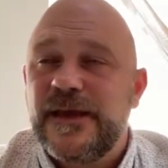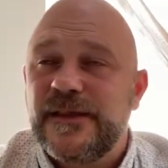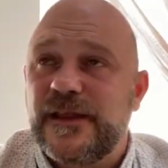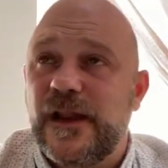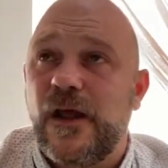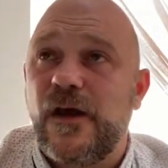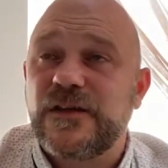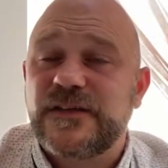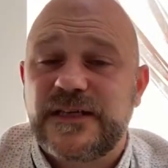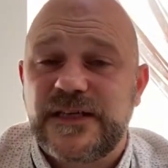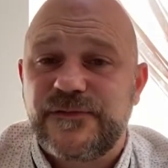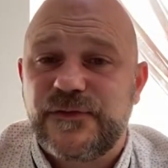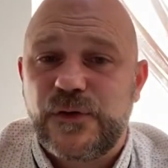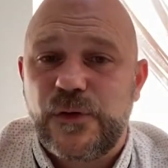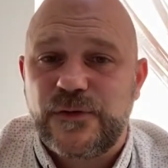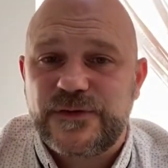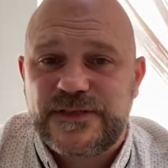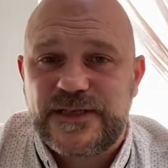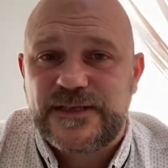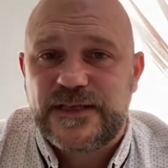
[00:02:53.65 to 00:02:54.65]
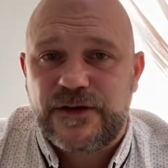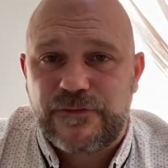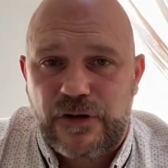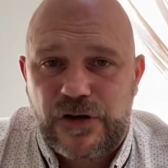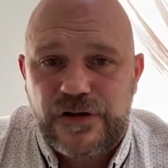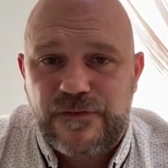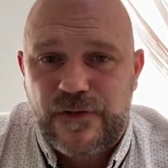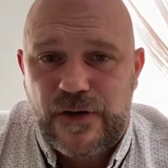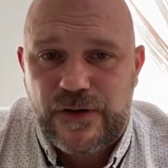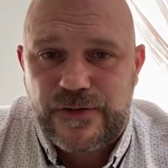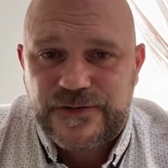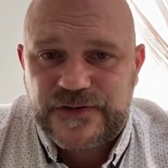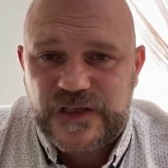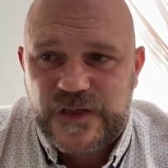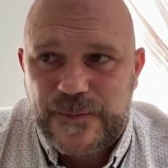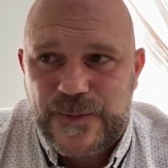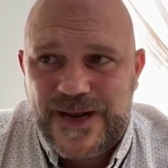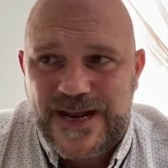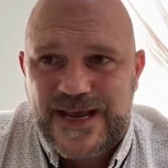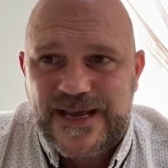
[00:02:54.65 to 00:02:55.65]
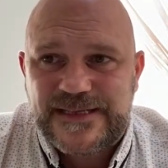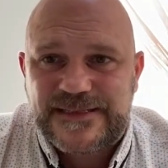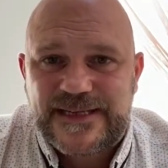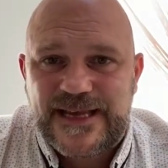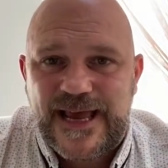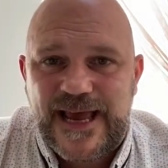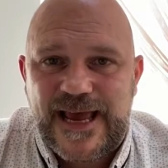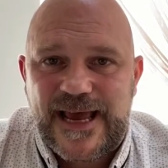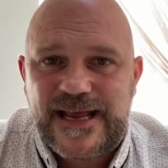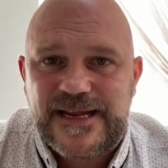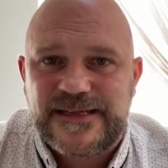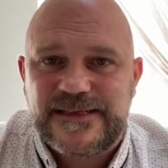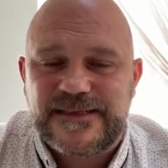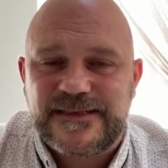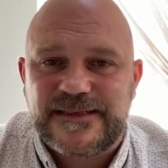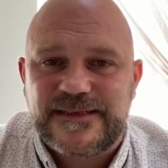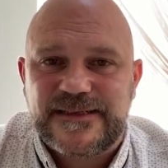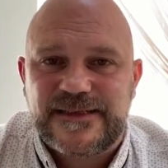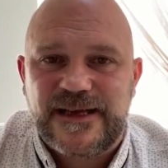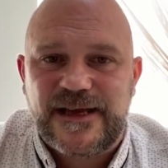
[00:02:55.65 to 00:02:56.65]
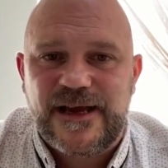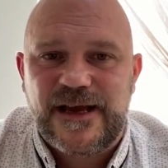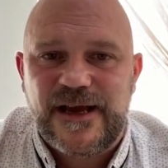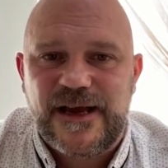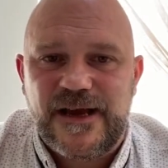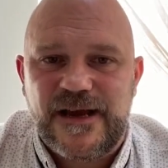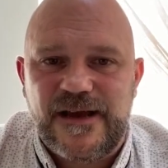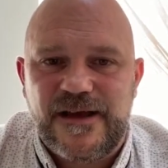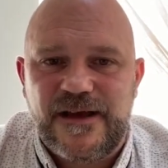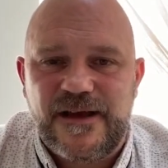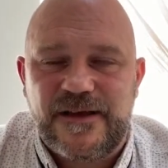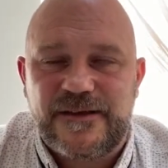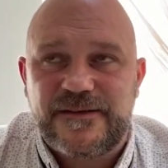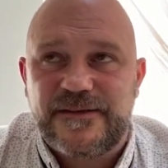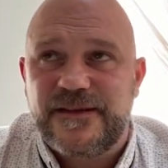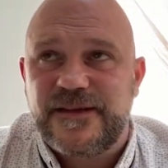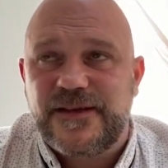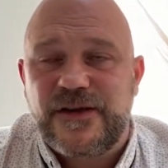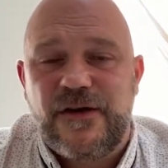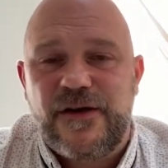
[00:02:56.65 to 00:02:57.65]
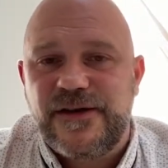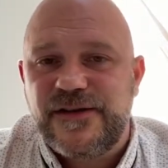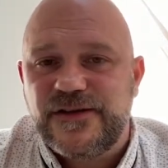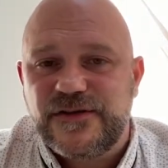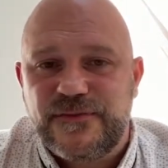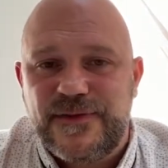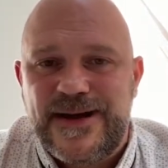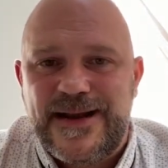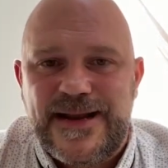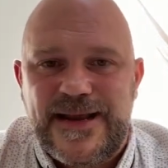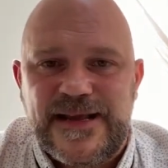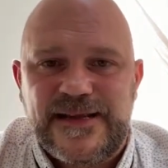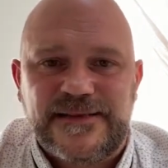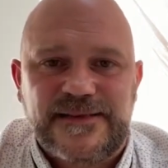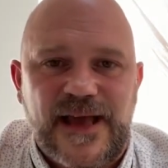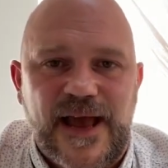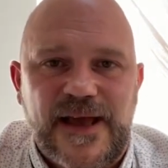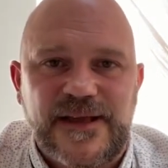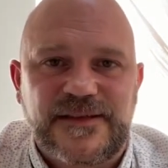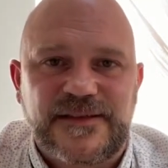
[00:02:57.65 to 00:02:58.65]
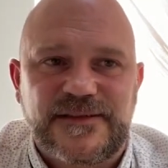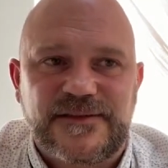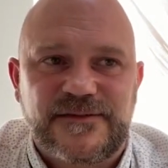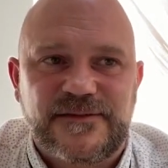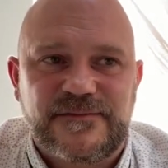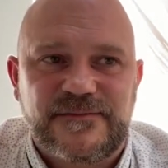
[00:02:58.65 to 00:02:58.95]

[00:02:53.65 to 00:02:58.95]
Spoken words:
The last thing, of course, is coronavirus at the minute, and the guidance really is that